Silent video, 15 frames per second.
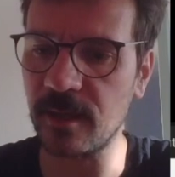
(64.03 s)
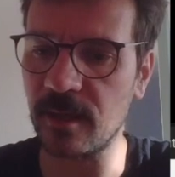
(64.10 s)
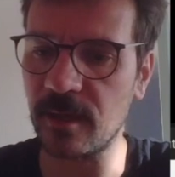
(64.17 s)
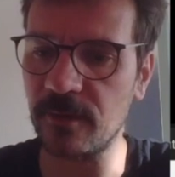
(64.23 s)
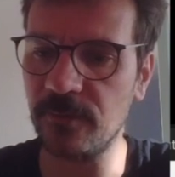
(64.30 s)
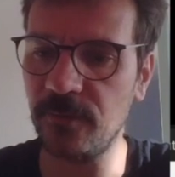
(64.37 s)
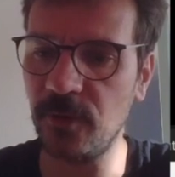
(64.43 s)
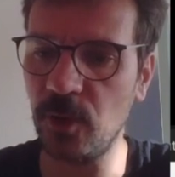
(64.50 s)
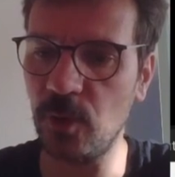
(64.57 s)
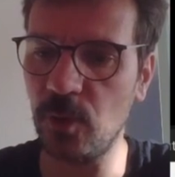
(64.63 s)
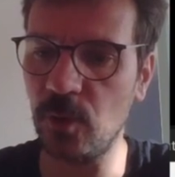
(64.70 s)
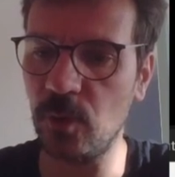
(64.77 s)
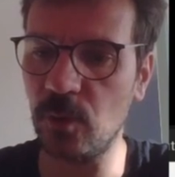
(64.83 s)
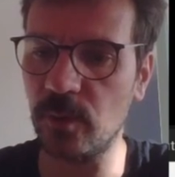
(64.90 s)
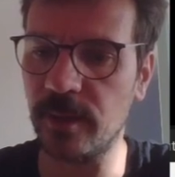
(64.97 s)
there are a
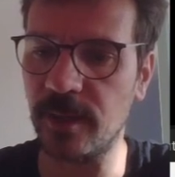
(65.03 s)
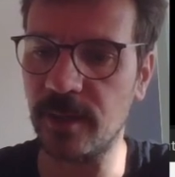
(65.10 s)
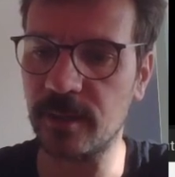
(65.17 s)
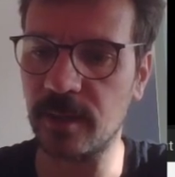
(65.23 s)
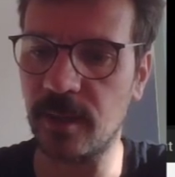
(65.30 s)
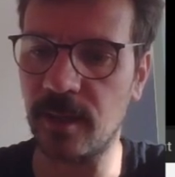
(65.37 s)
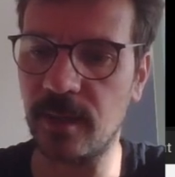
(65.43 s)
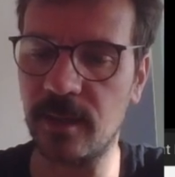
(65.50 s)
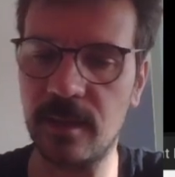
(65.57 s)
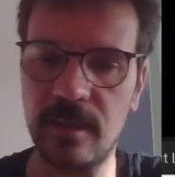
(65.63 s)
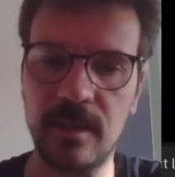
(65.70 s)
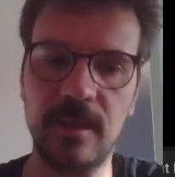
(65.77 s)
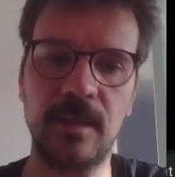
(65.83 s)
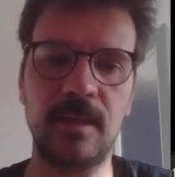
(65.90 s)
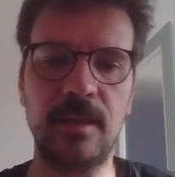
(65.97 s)
few that
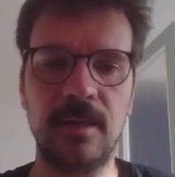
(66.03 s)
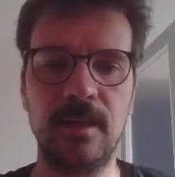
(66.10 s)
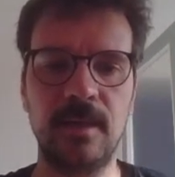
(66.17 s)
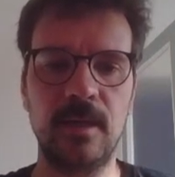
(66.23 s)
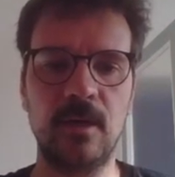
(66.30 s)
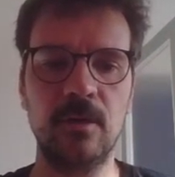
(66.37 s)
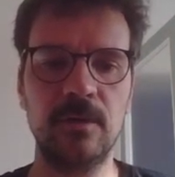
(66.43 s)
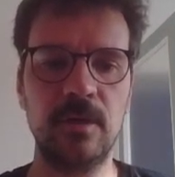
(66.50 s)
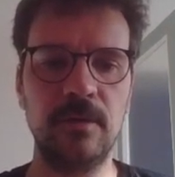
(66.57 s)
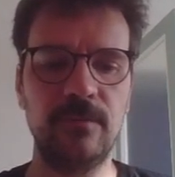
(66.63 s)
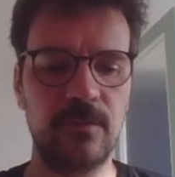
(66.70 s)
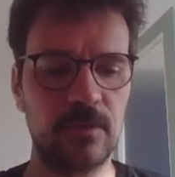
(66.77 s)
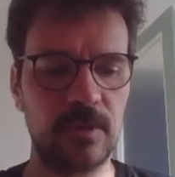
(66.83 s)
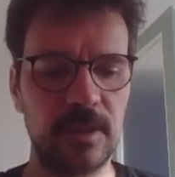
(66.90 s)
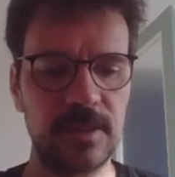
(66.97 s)
are only
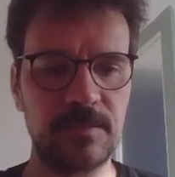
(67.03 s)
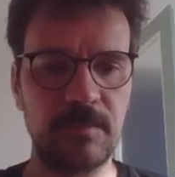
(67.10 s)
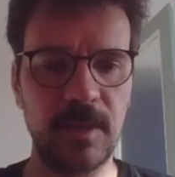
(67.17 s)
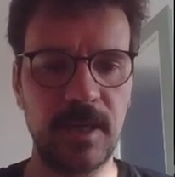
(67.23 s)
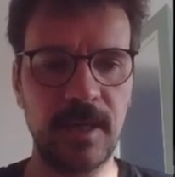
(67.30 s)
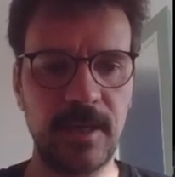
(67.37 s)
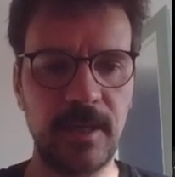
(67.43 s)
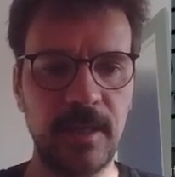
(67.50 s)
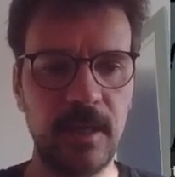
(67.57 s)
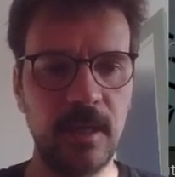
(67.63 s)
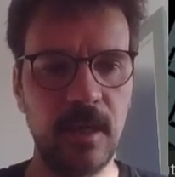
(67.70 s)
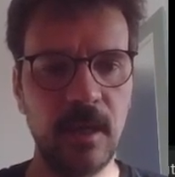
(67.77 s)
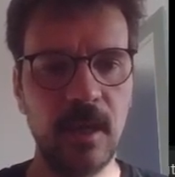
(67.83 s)
for display